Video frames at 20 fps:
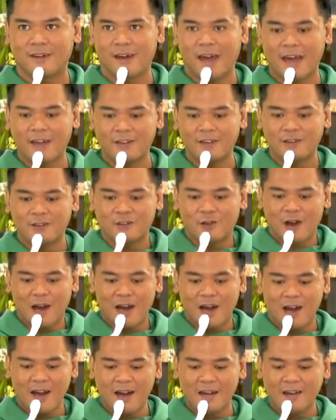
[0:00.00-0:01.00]
and
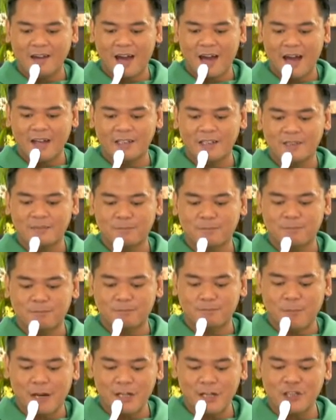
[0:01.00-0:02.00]
try as
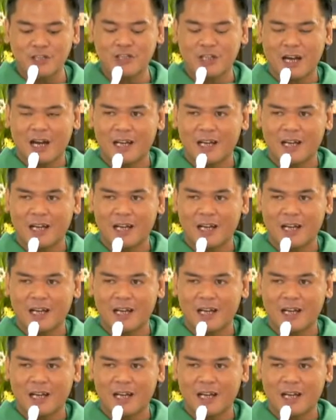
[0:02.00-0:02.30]
much